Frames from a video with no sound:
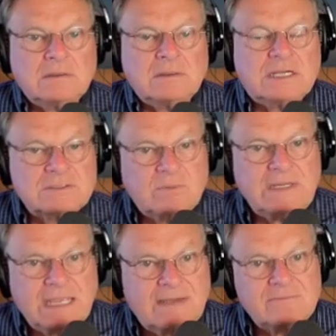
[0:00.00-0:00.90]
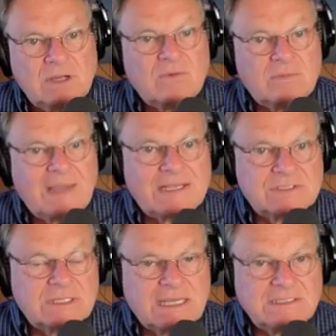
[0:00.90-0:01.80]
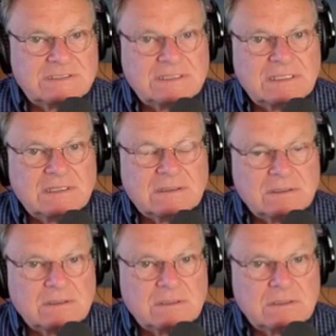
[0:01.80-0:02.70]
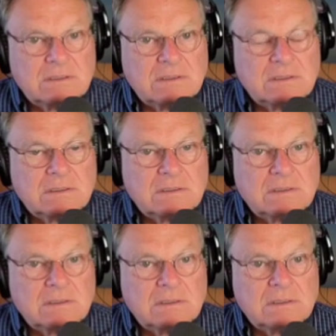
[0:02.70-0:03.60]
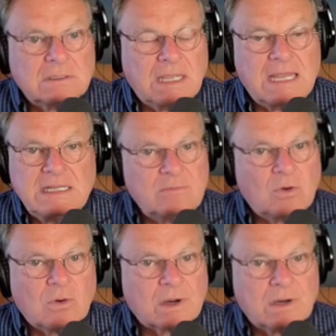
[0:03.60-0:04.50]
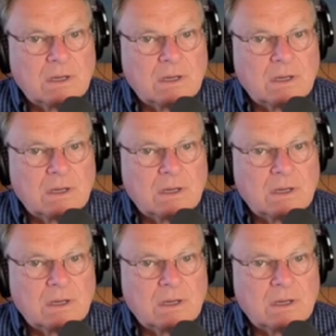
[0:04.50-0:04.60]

Because we have no imagination here anymore.